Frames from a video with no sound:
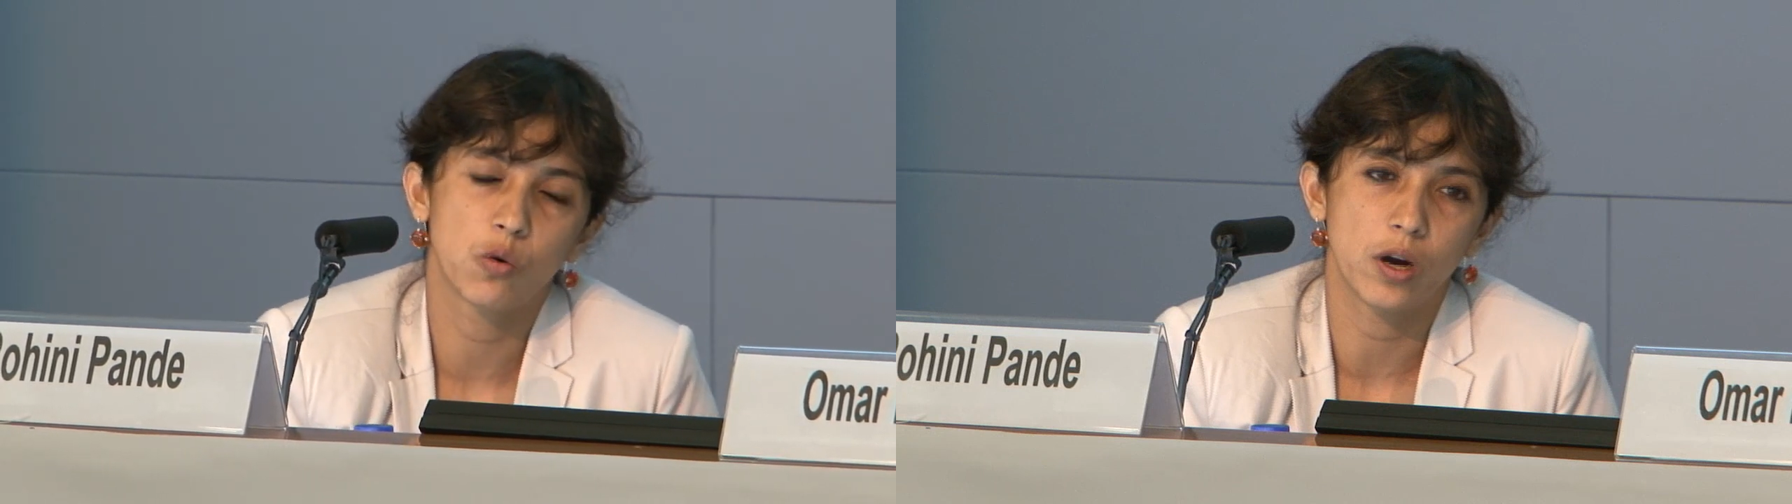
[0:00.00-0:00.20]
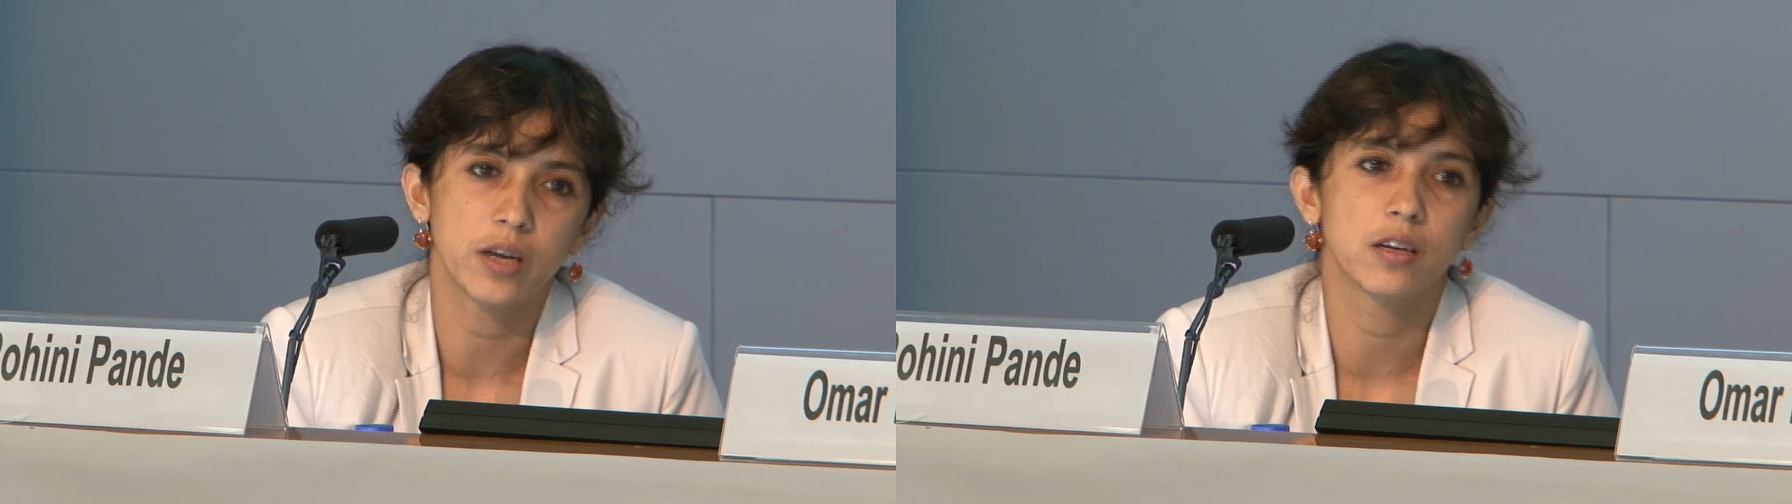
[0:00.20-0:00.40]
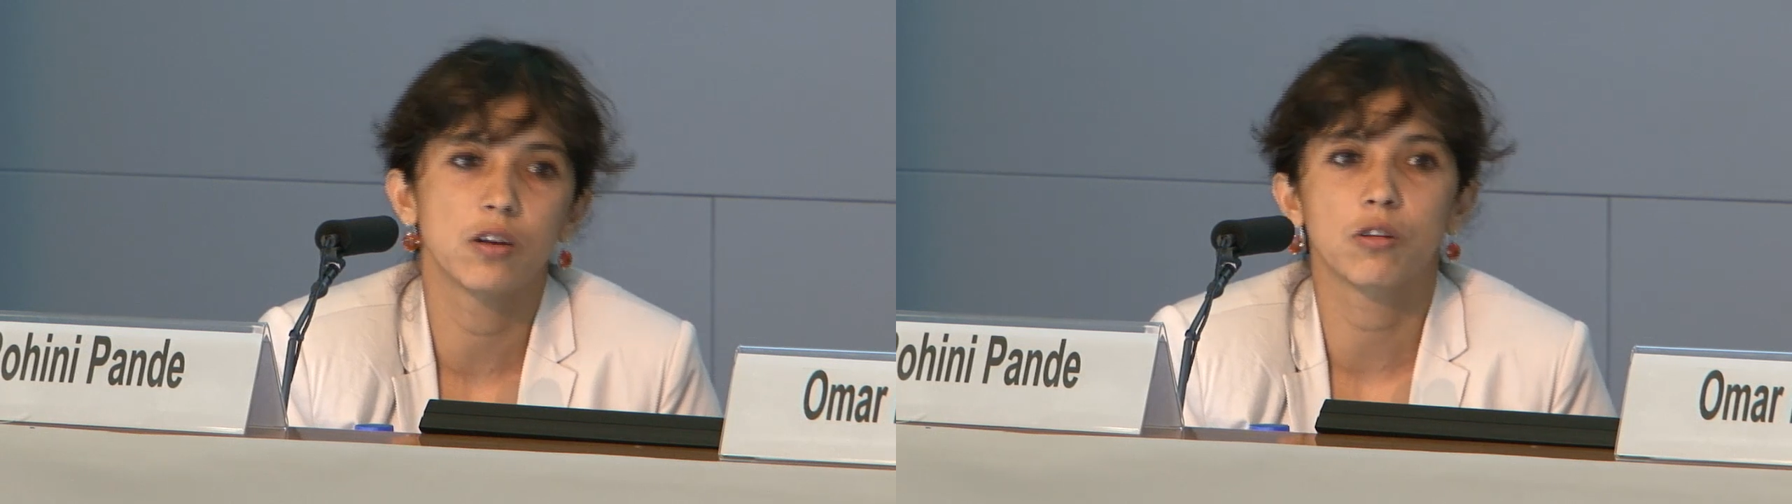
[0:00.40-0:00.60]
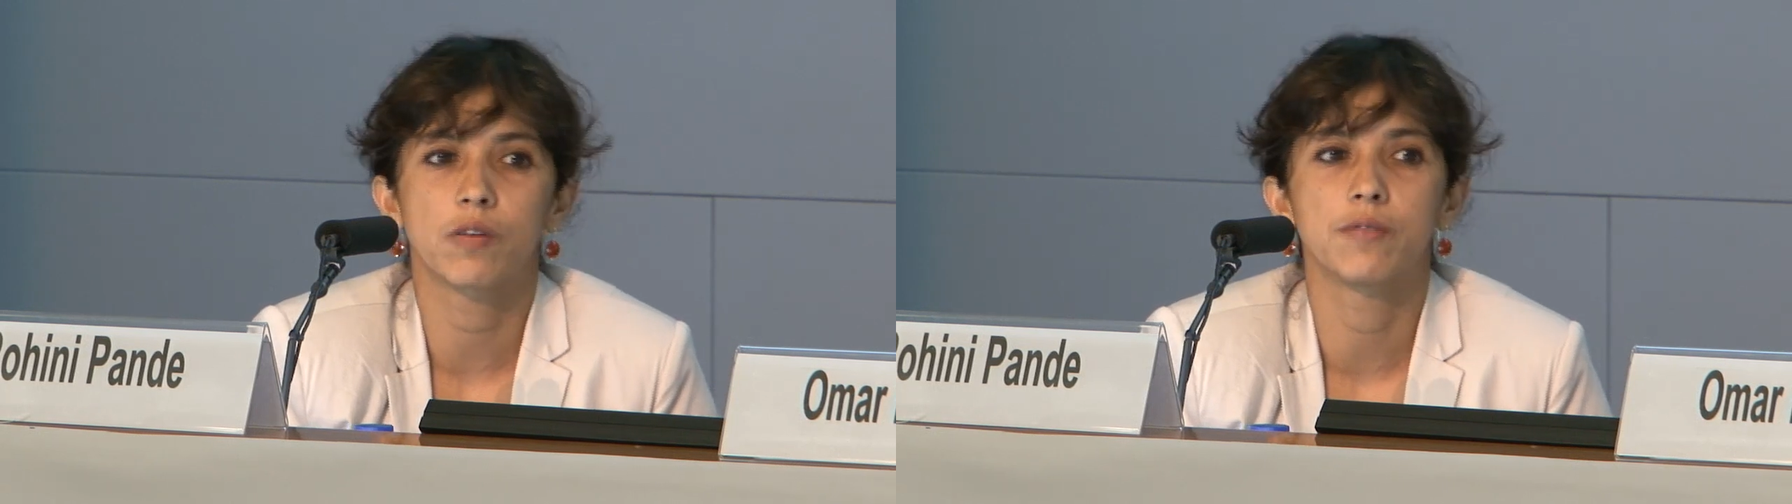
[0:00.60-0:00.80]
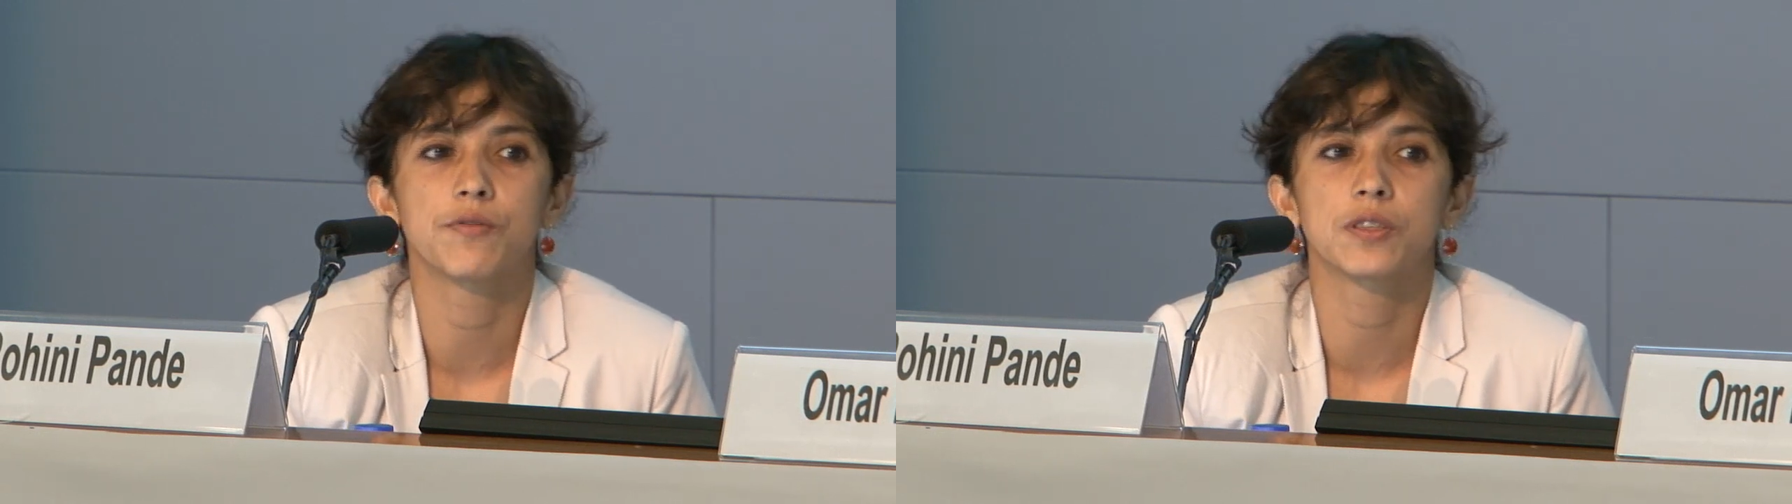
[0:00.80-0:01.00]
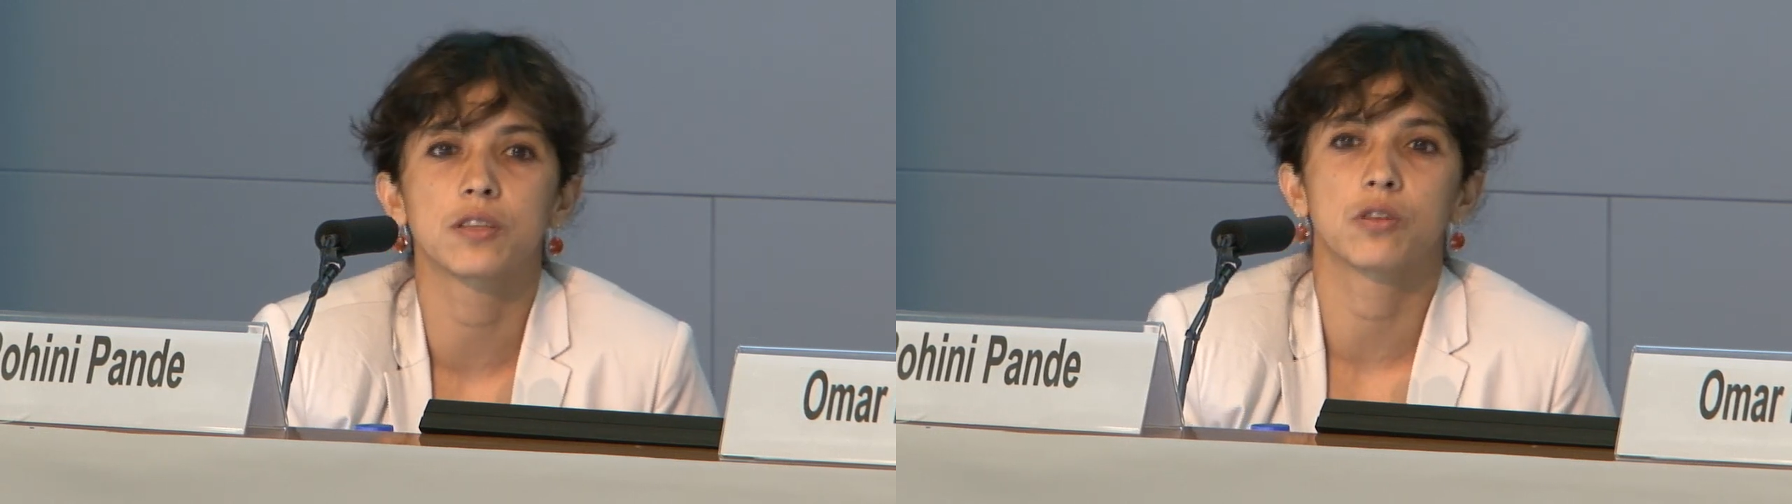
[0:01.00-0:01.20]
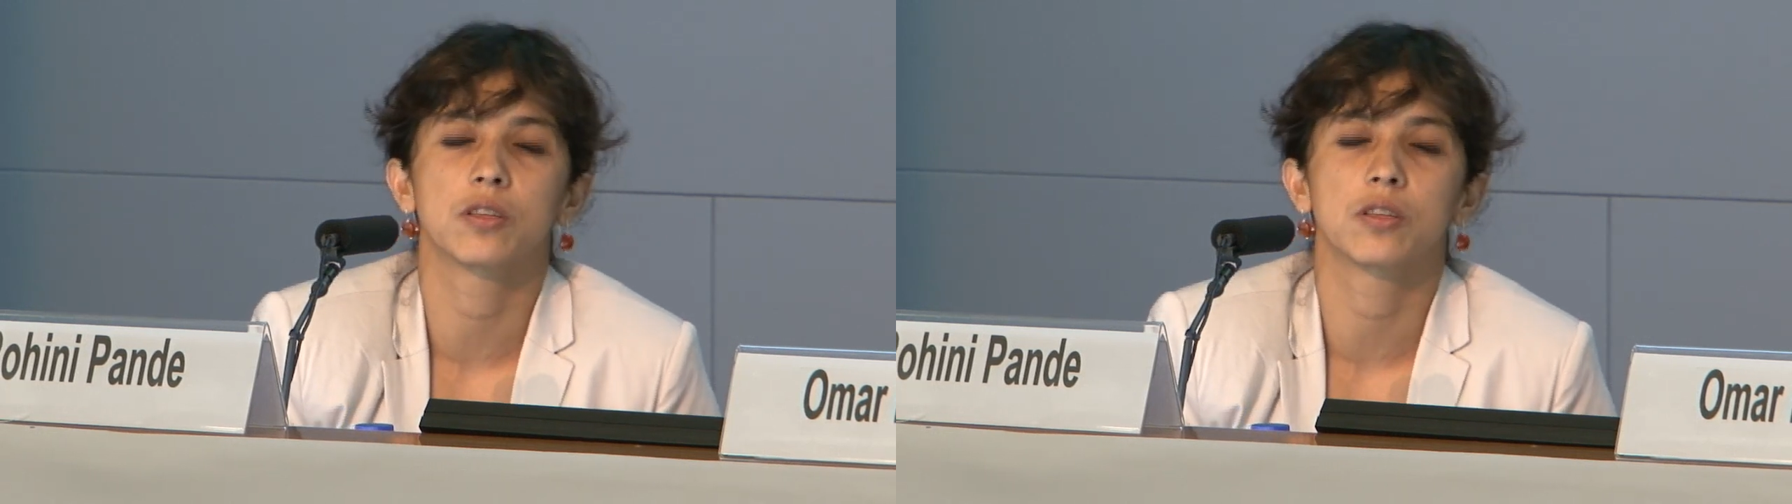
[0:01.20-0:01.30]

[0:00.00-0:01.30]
quite a lot of emphasis